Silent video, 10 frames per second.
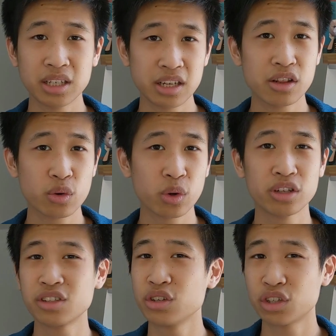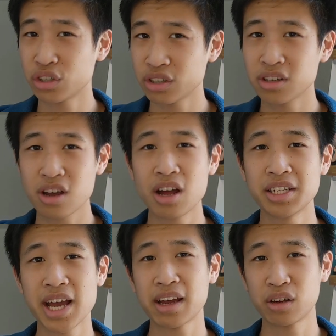In other words, you shouldn't
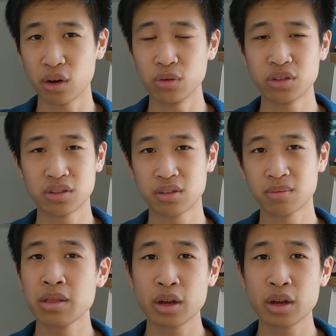contact ghosts.